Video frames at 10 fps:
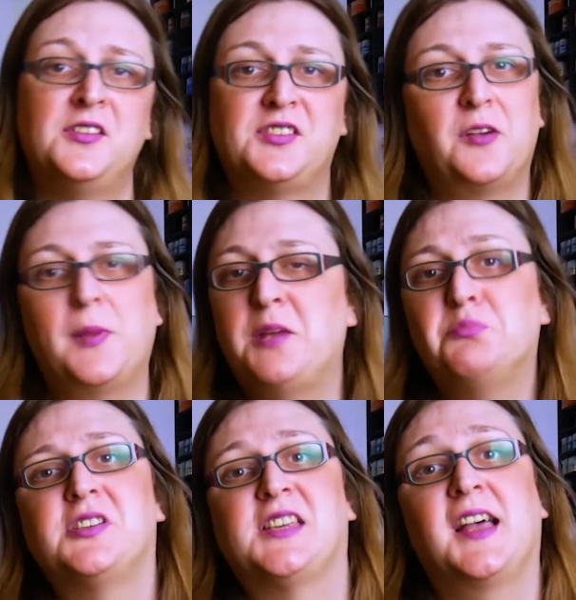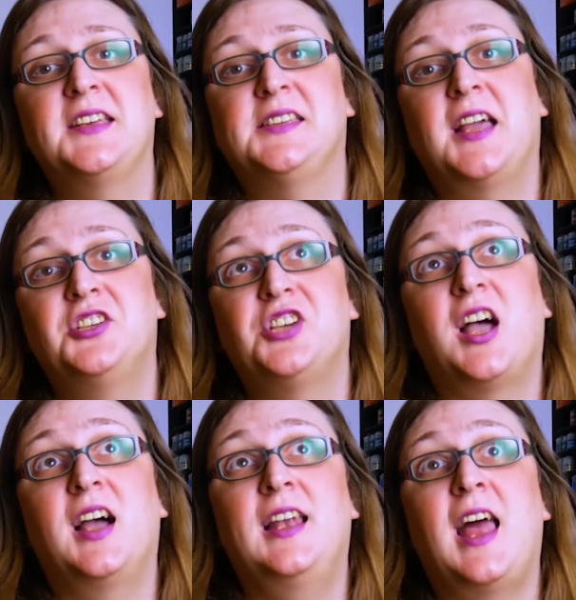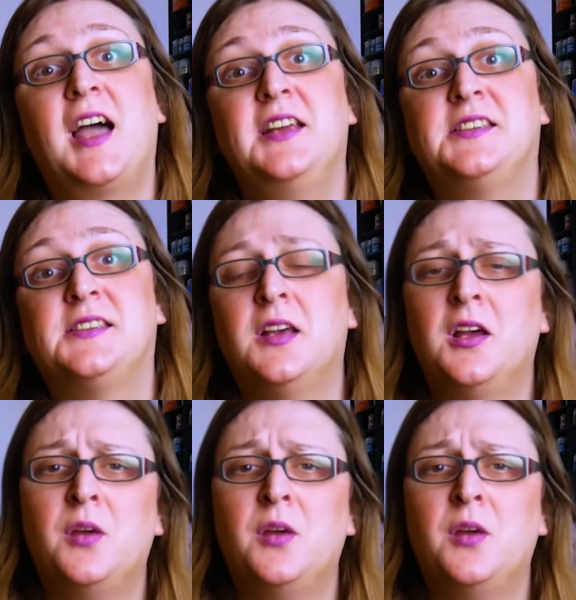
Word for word: so many precise edge highlights,